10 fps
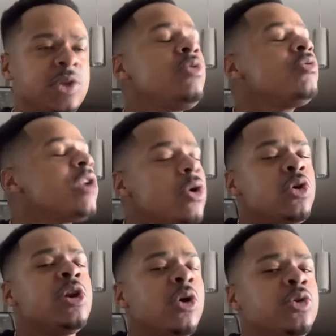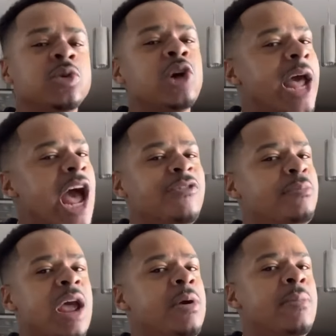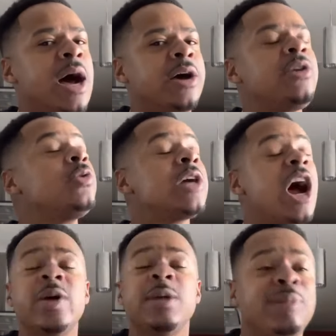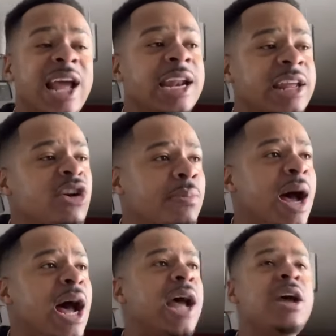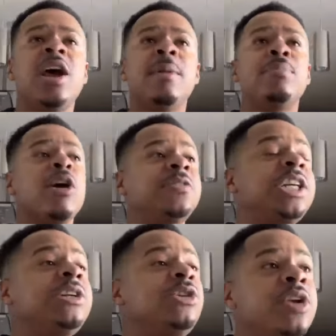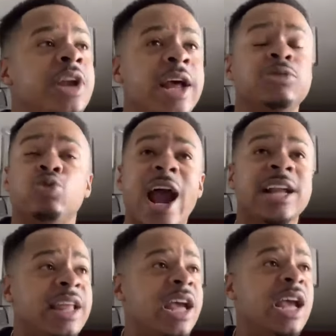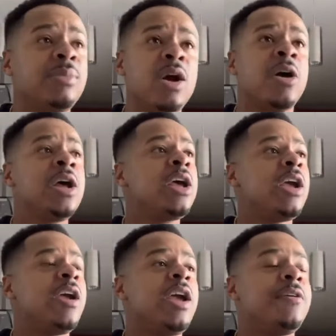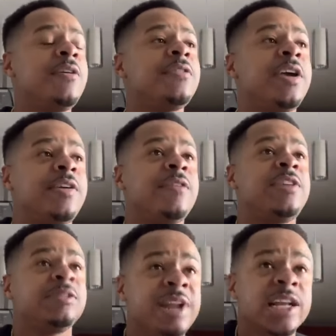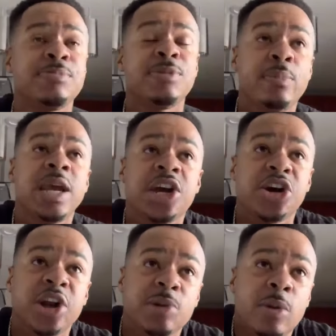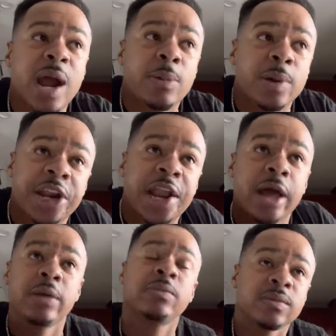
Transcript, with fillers: You know you know you was gonna have a baby by her. You already planted in your mind, bro. If she do the next right thing, bro. If, if, if, if this next meal be good, I'm gonna marry her tonight.